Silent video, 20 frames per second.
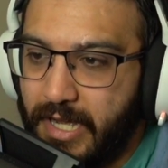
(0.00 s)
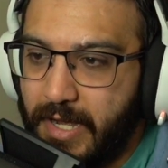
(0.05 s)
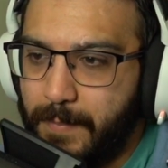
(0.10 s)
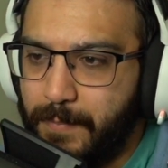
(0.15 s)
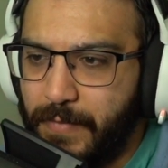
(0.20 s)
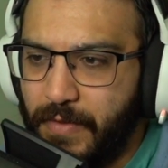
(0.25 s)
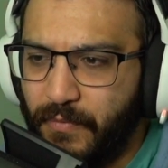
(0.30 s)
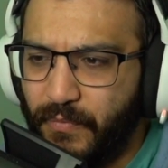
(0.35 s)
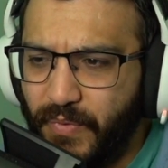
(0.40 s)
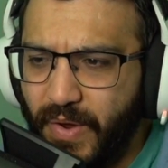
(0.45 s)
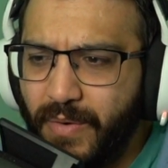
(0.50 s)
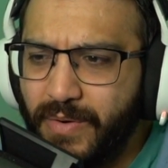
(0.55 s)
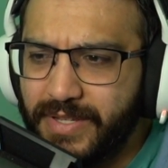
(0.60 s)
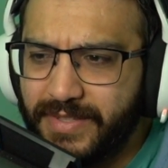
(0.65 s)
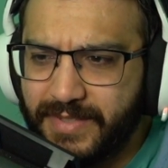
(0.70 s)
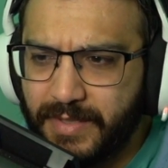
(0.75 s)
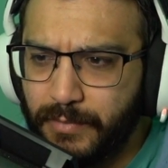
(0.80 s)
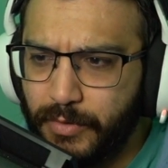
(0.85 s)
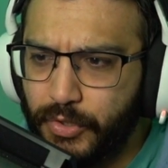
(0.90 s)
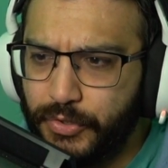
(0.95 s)
Very
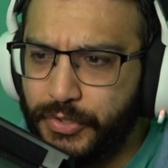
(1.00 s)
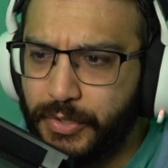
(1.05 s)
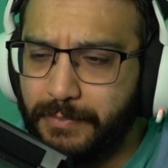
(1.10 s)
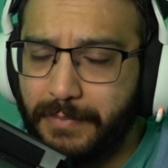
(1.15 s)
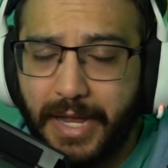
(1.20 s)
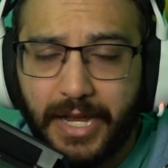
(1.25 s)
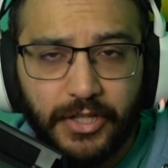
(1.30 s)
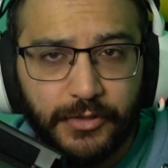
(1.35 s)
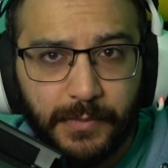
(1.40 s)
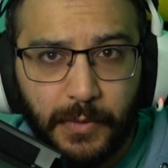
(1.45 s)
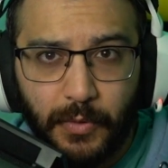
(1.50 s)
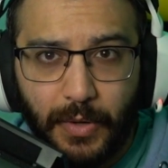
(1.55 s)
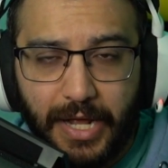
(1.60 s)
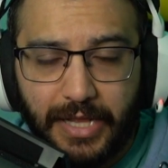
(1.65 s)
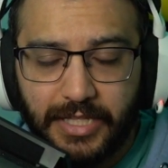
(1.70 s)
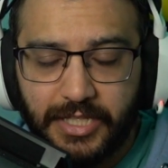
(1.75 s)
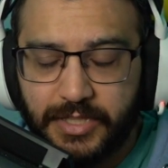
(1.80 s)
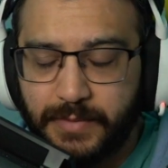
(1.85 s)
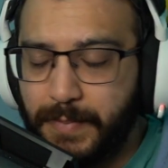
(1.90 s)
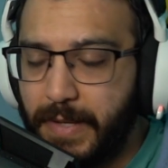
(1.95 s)
similar to Miles
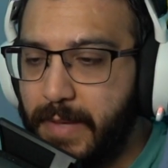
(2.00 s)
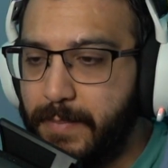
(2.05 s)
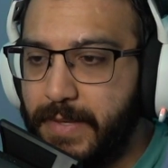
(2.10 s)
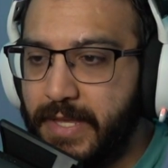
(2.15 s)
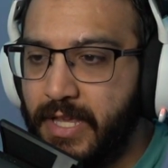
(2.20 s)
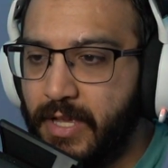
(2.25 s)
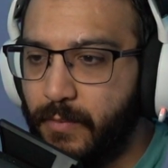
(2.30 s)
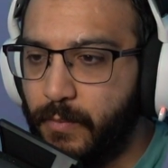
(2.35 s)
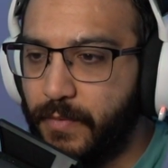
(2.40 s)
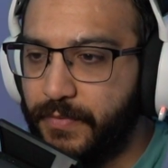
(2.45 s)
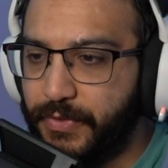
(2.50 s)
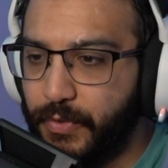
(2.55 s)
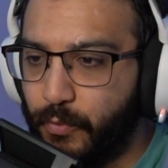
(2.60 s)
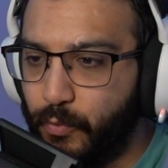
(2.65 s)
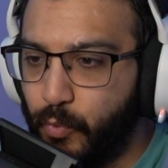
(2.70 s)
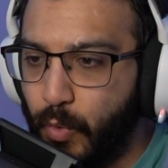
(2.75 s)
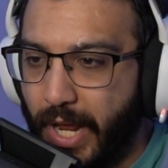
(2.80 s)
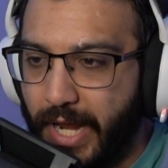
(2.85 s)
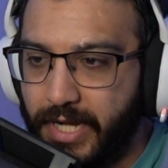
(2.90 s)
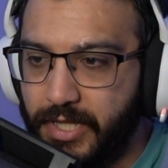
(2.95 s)
Morales baby with the
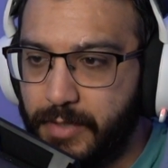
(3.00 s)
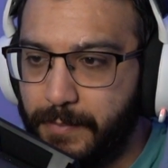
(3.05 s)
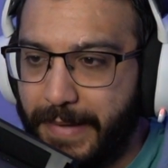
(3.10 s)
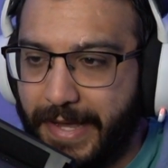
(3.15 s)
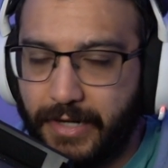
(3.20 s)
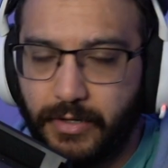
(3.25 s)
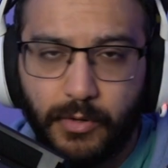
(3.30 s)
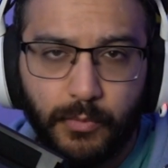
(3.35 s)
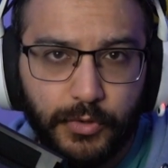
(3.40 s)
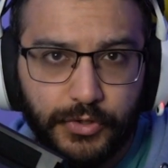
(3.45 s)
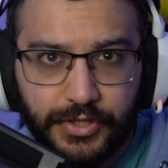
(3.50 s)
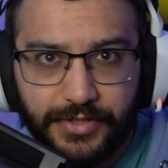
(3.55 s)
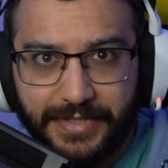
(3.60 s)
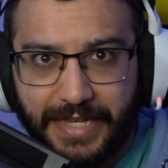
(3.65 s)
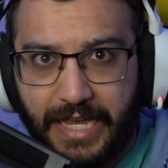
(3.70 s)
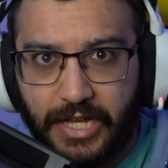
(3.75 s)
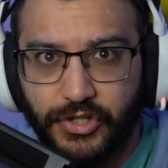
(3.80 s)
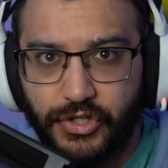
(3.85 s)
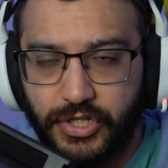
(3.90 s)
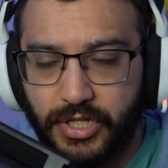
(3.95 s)
red in the background, which is
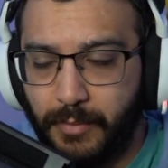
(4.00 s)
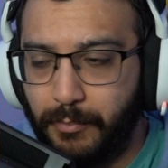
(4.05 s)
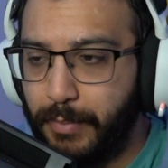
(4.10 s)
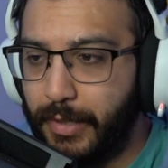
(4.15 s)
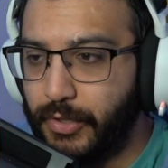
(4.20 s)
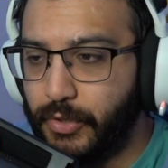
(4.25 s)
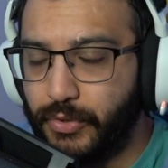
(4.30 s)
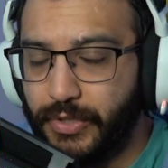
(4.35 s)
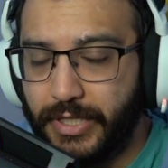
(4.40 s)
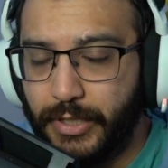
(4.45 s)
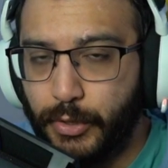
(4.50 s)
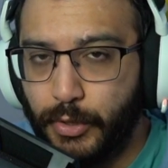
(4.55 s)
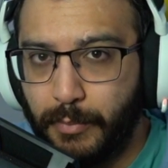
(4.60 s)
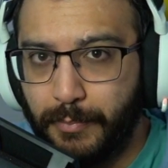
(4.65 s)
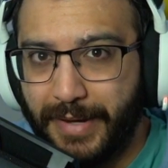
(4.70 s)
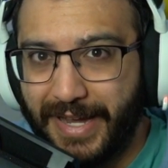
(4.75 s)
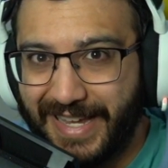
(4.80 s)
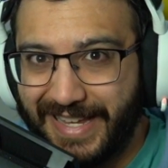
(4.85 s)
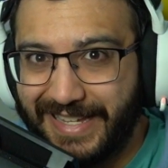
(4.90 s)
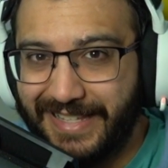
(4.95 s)
actually a bundle that you could
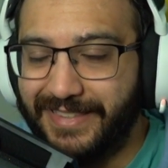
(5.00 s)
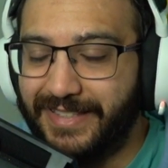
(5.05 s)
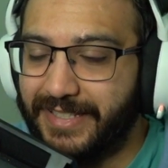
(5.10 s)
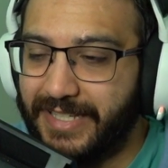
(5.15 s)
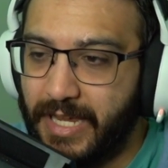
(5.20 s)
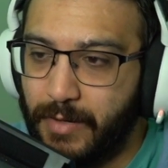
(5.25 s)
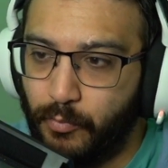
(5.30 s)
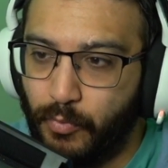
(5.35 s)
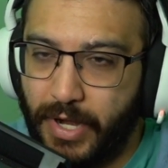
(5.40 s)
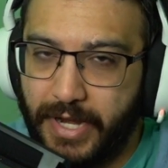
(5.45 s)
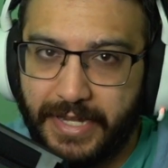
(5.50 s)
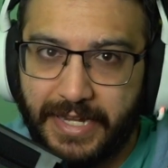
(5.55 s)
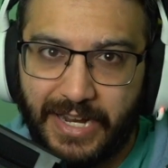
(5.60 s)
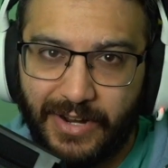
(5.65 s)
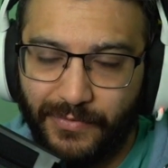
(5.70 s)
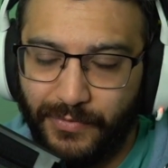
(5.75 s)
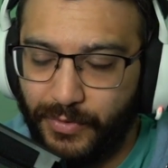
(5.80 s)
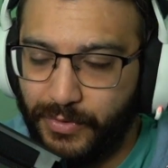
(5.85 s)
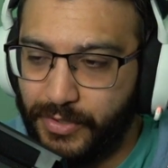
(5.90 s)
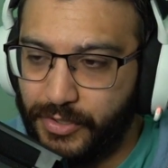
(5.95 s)
buy in the game right
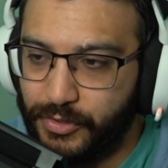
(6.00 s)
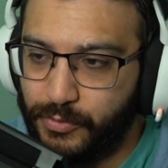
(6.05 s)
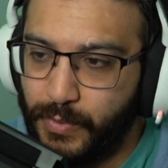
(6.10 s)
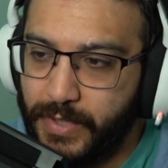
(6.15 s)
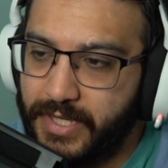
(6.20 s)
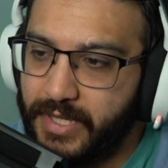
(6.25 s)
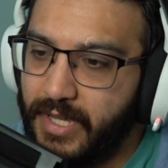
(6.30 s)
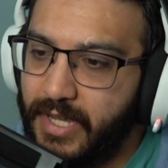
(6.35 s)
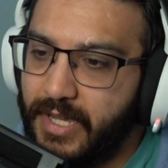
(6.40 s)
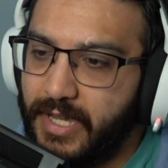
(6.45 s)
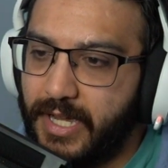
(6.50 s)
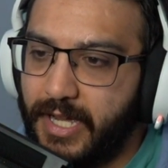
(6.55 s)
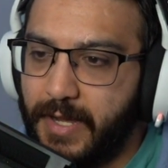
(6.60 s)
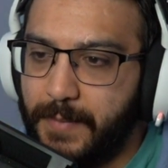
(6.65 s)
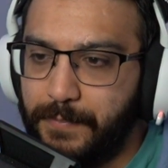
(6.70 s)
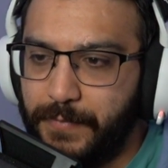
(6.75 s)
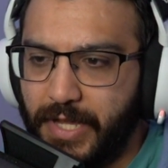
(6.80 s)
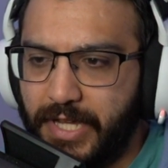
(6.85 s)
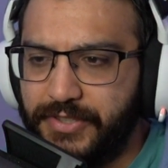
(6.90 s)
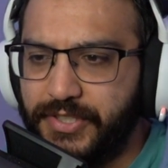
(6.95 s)
now for this week.
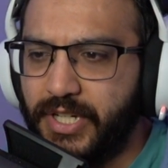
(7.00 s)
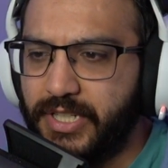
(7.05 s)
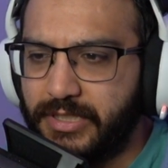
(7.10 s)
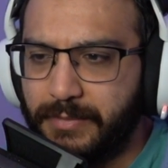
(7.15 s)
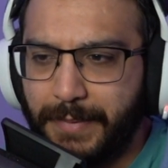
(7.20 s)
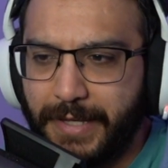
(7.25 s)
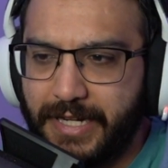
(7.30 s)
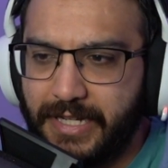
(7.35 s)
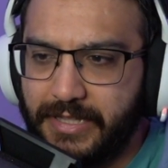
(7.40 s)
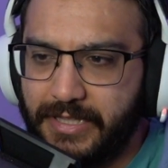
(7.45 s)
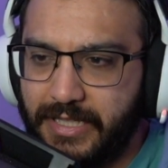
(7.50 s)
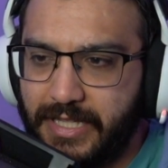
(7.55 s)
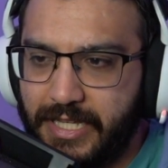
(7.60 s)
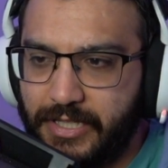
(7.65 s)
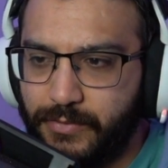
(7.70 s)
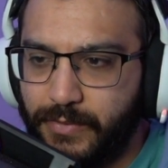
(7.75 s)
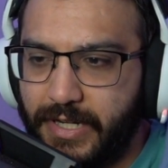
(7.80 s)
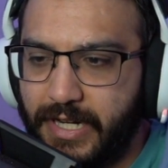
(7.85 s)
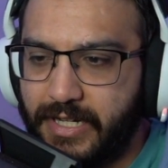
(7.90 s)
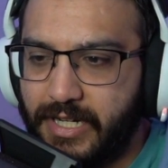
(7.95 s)
I talked about it in the
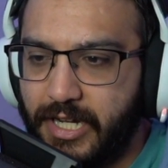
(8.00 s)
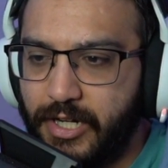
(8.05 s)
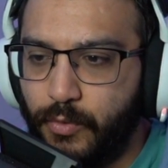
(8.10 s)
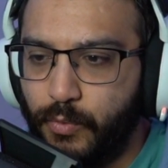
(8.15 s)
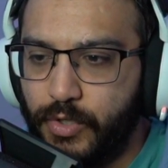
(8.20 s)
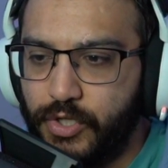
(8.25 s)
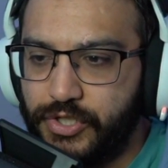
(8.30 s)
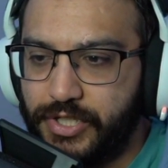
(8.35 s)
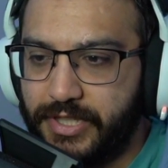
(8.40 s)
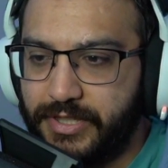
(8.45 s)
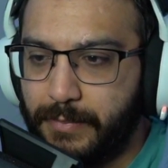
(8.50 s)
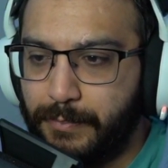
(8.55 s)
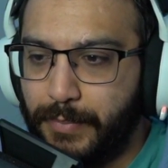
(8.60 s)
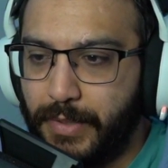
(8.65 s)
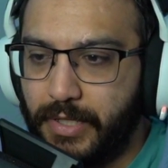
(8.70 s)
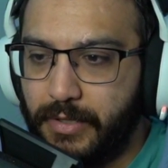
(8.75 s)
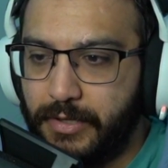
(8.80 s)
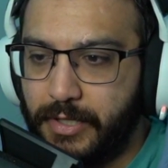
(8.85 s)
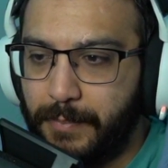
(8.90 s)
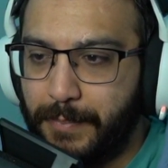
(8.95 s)
last one. I kind of wish that the
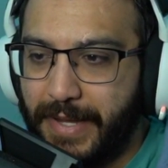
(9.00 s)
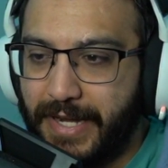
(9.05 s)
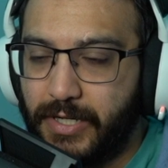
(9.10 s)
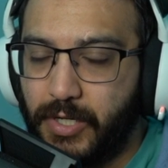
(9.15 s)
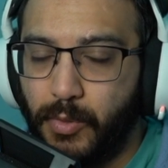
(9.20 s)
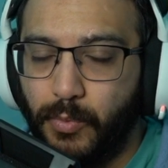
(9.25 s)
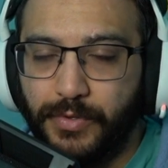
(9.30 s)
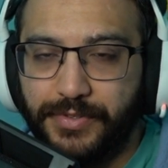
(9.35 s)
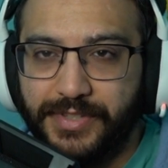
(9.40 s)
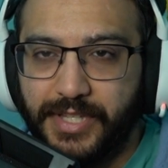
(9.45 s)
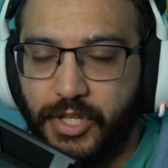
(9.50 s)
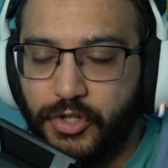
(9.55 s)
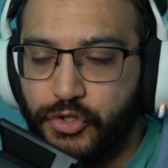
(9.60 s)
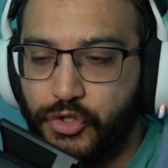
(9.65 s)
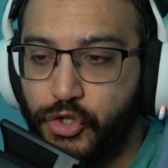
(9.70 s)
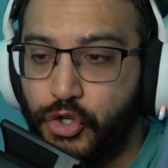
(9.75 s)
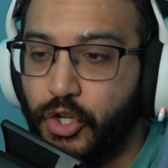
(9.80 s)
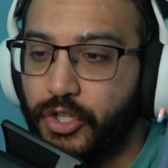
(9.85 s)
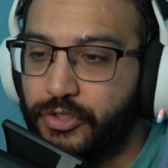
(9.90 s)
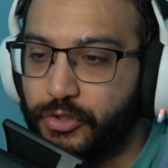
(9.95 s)
background was not
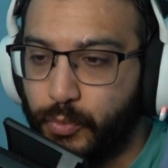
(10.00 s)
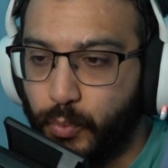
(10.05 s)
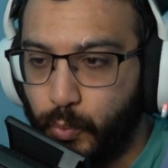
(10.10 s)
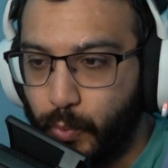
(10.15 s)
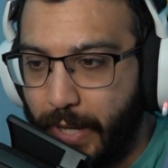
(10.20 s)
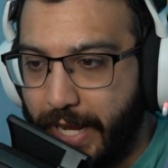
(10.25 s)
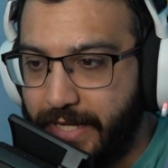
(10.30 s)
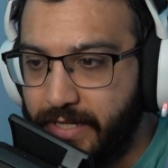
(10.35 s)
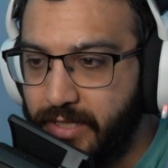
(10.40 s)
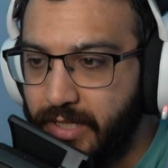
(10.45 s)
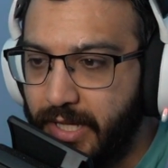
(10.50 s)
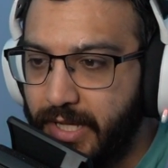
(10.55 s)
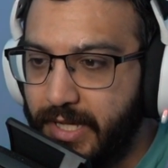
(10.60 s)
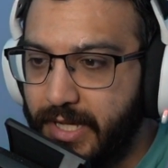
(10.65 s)
just red.